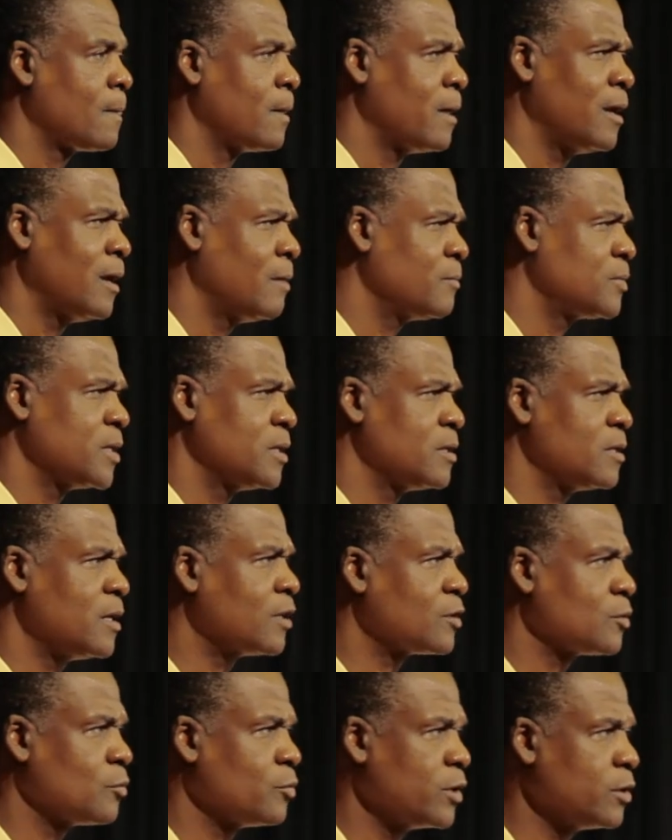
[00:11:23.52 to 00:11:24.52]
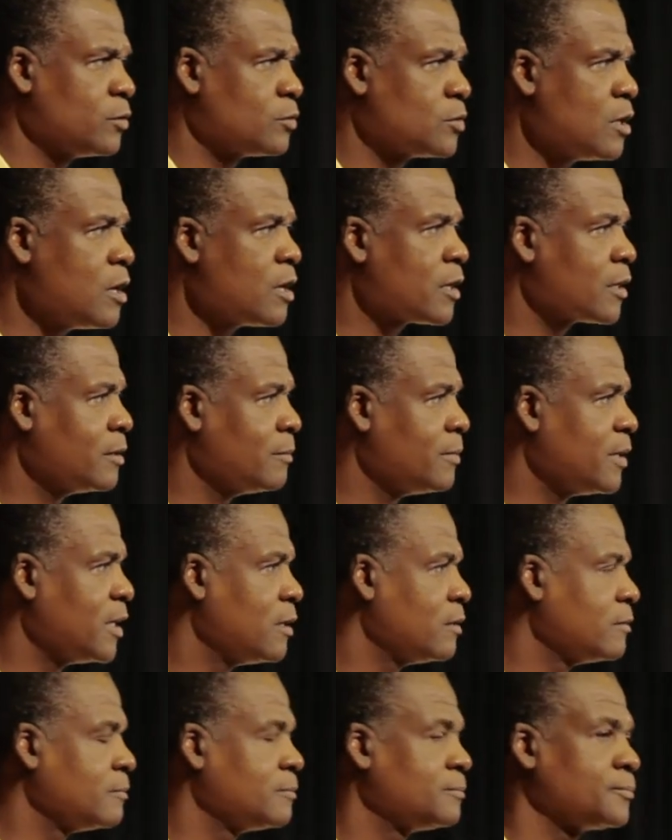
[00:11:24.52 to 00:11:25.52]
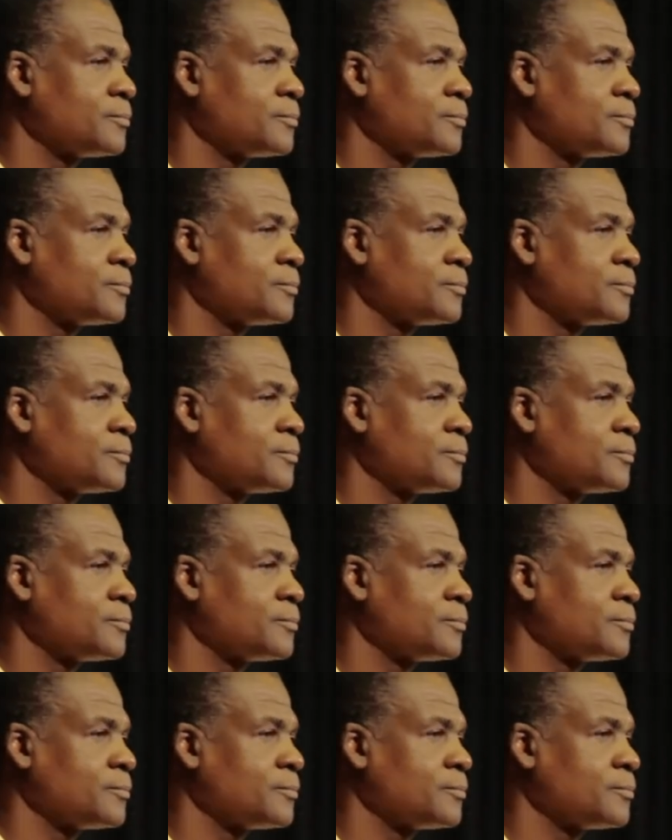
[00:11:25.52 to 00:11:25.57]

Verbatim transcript: And I'm saying, Doctor, what are you talking about?